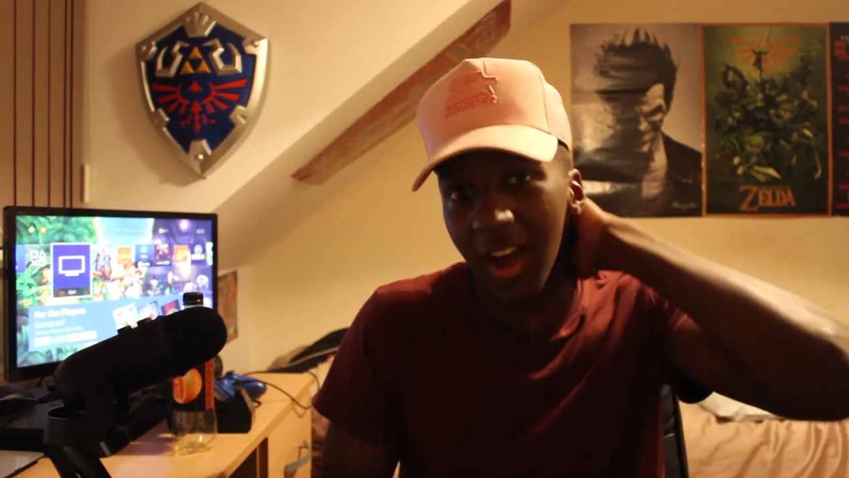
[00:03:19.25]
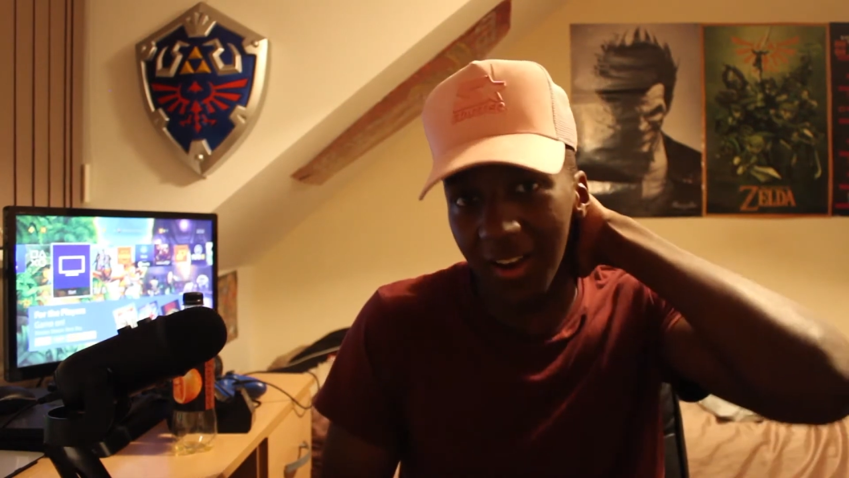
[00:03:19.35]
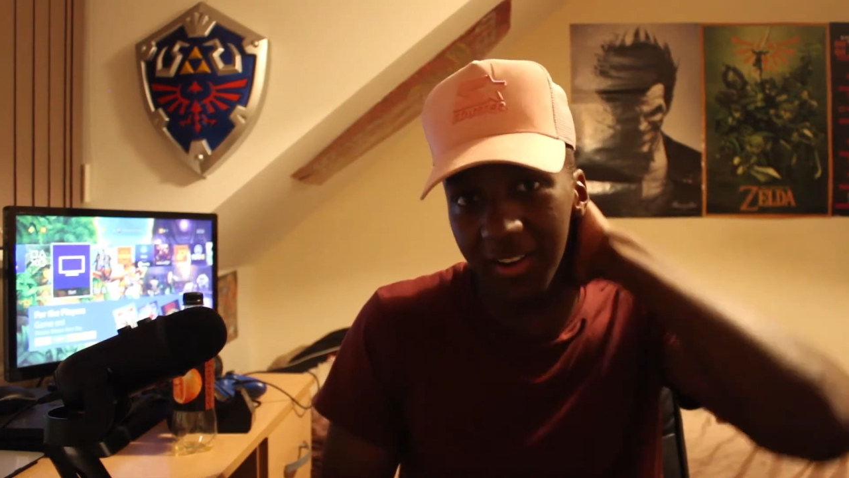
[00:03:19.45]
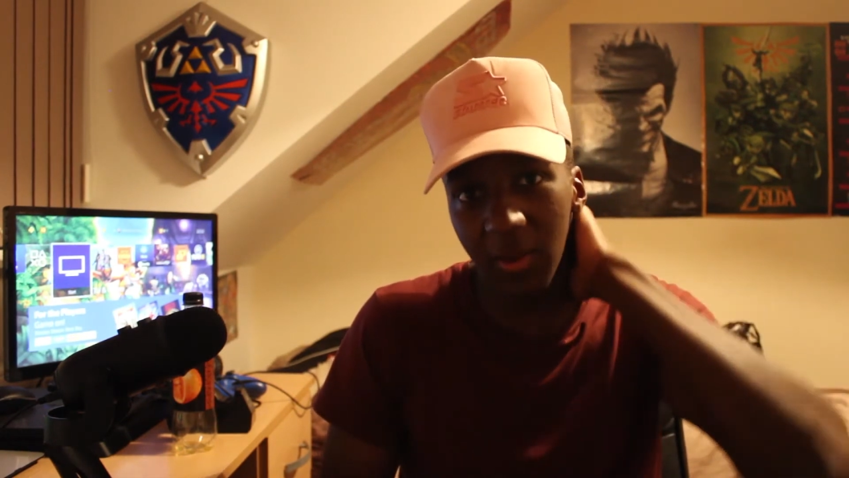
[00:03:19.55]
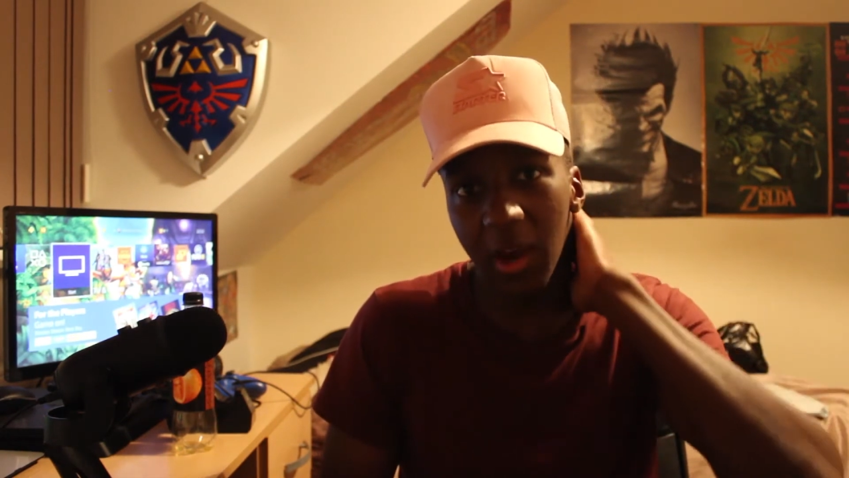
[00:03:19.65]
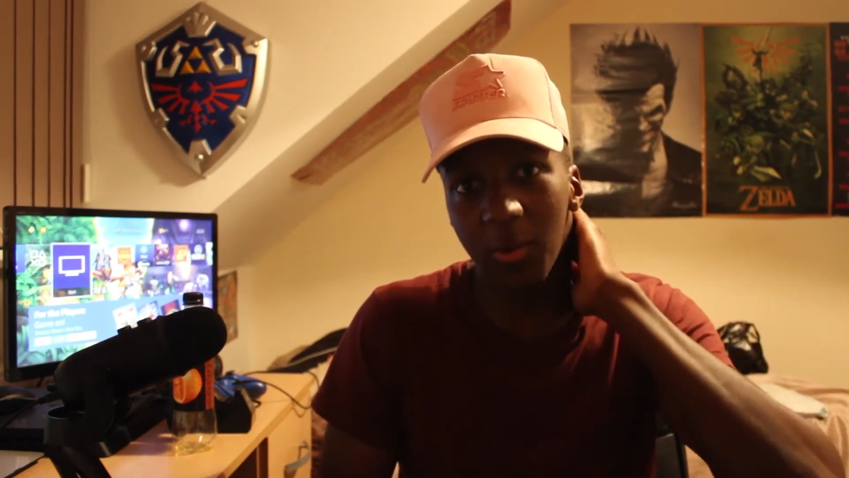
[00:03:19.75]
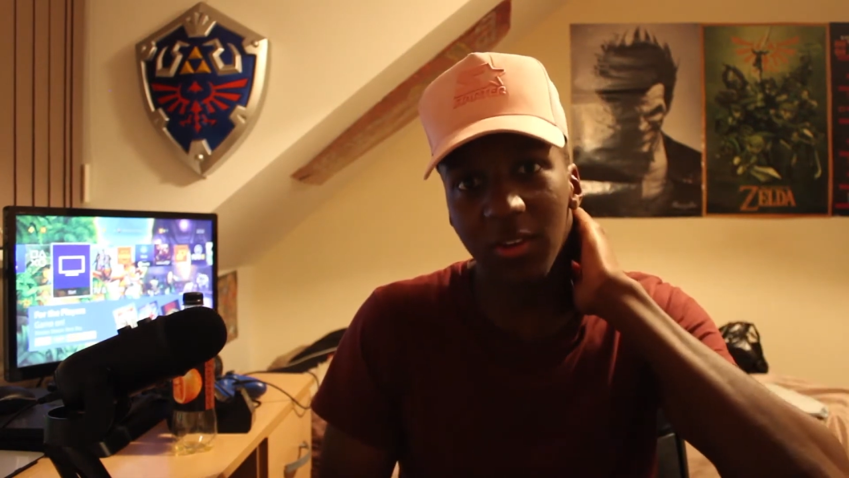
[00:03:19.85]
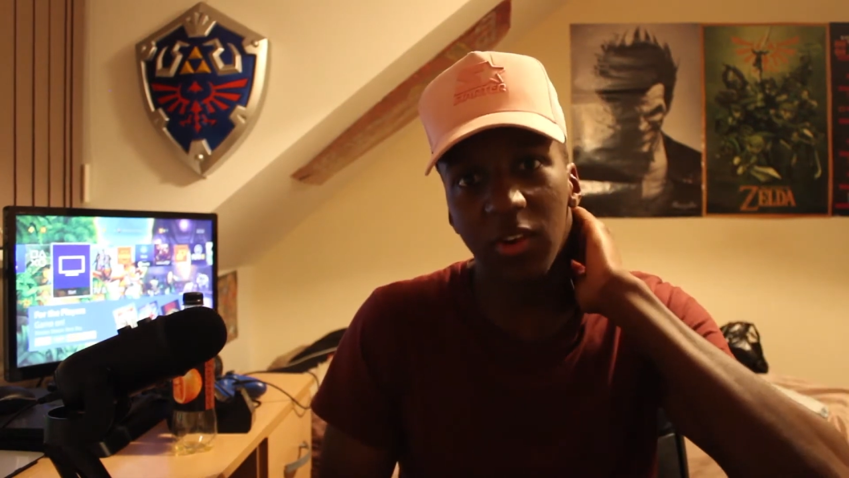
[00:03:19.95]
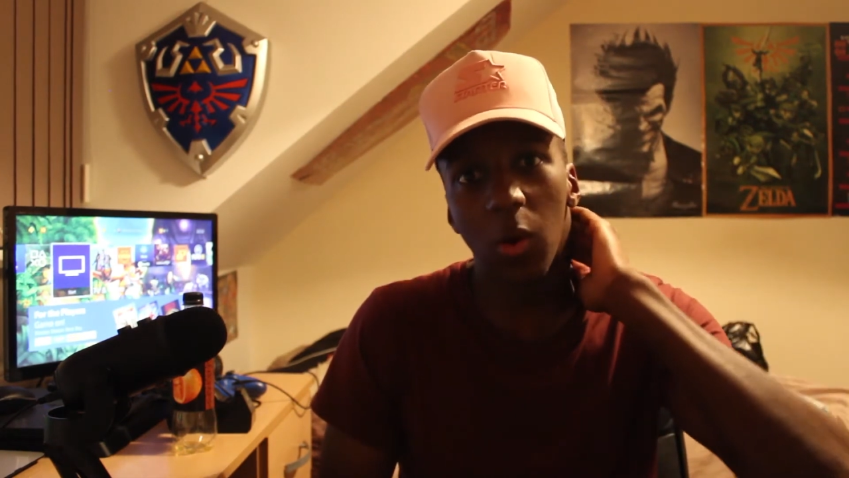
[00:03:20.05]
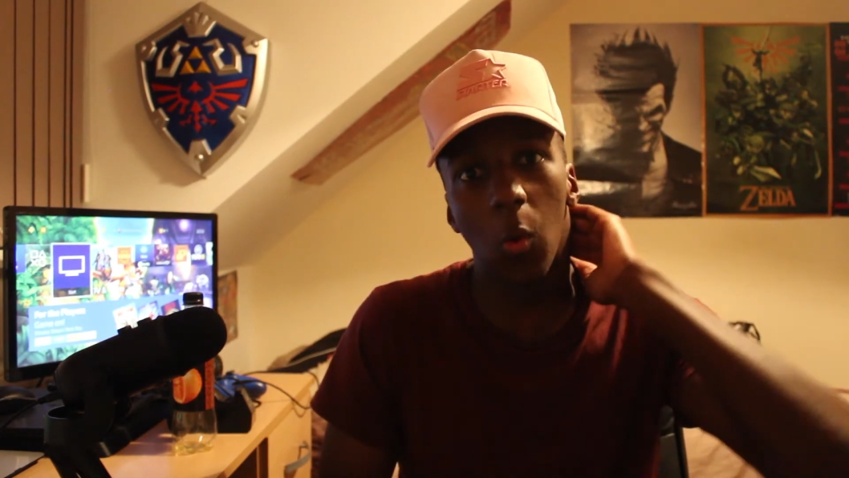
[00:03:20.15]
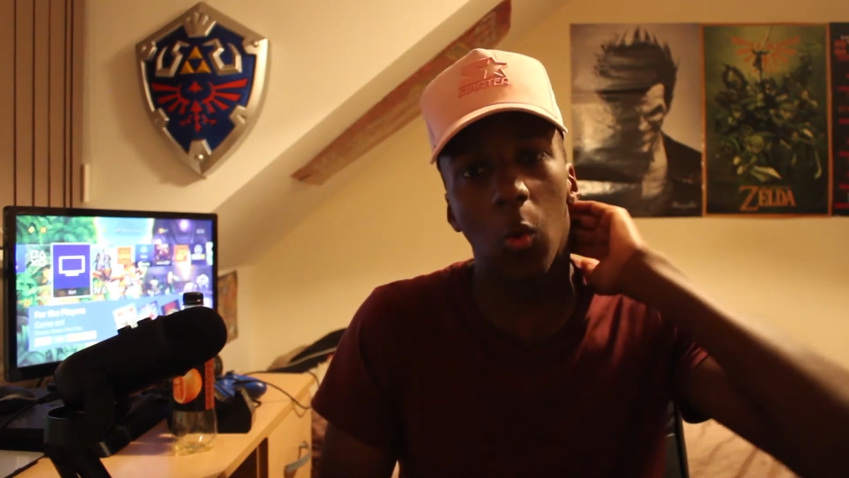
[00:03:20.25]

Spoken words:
and how we go